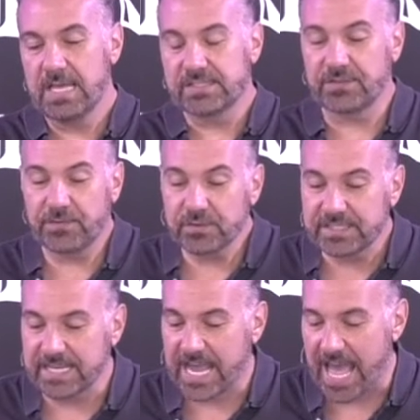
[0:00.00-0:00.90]
So the
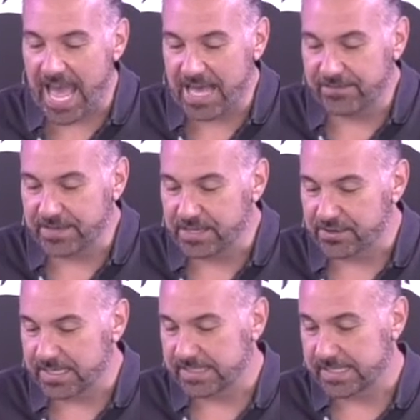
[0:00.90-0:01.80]
first thing I have here
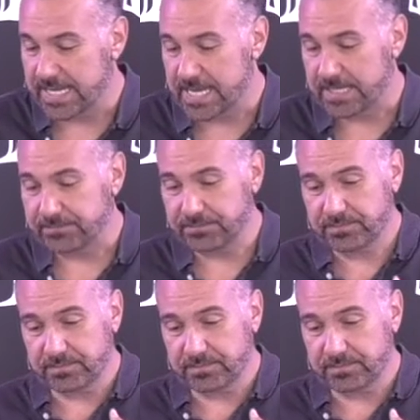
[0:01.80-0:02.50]
is an